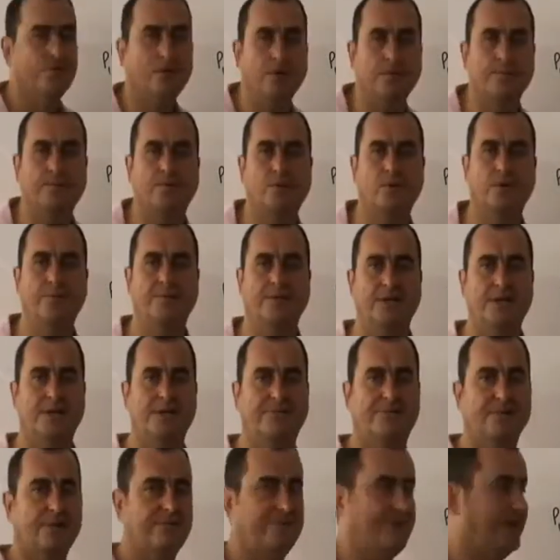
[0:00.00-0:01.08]
full employment
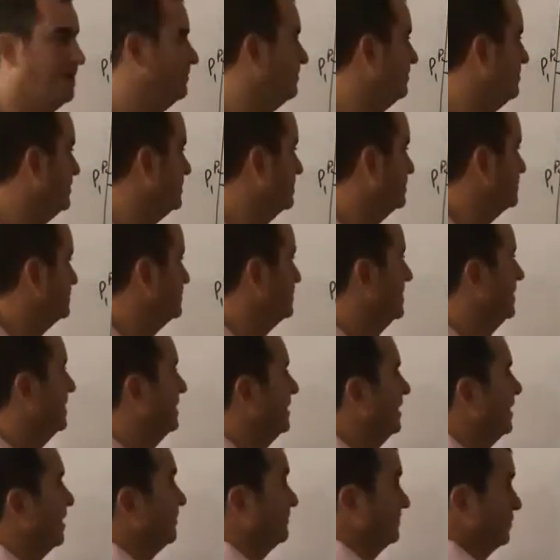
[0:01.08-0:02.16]
level of output.
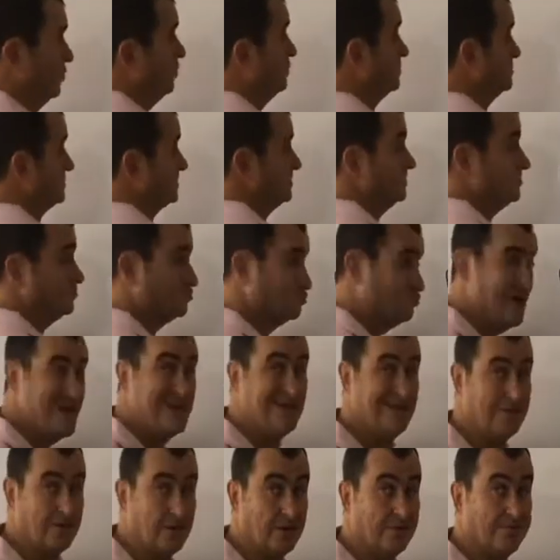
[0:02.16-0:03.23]
Of course, the
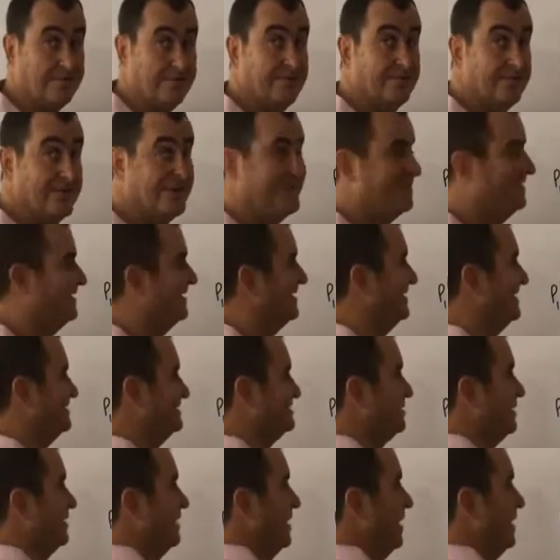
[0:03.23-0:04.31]
trade-off
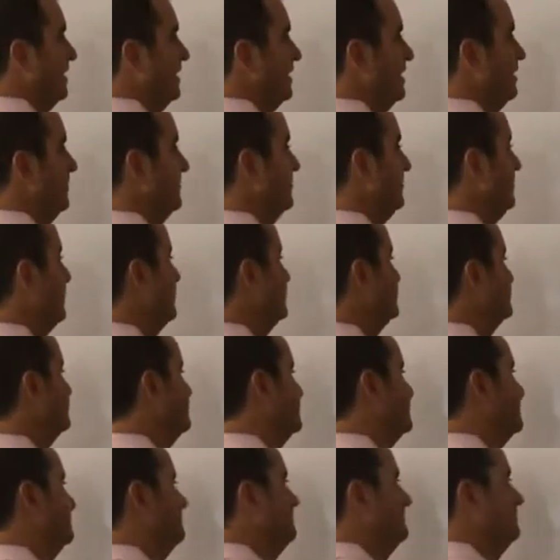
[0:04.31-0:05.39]
is higher
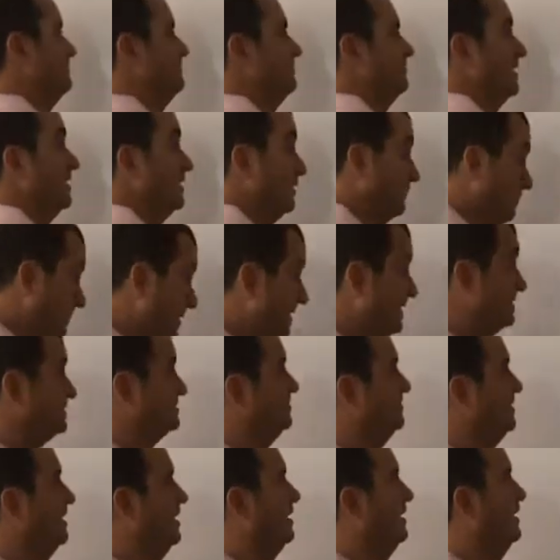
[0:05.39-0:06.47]
prices. It appears
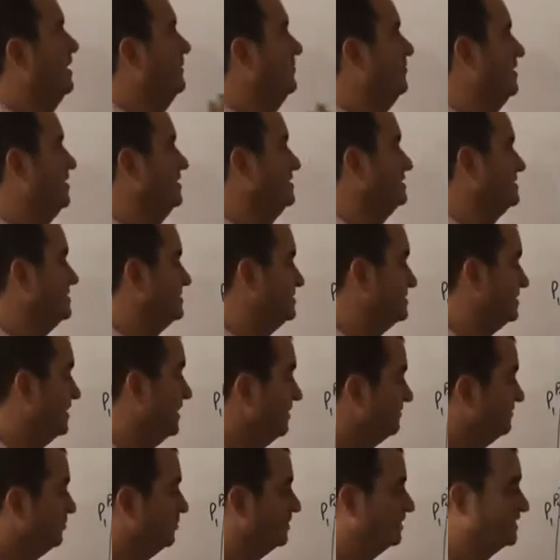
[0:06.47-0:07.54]
to be higher prices.
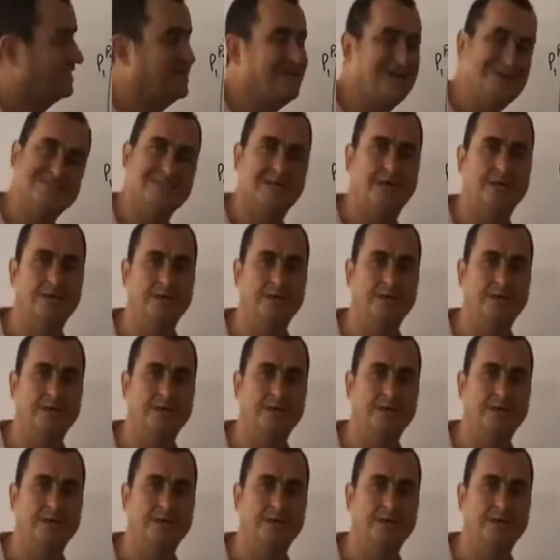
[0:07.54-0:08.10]
You want to cut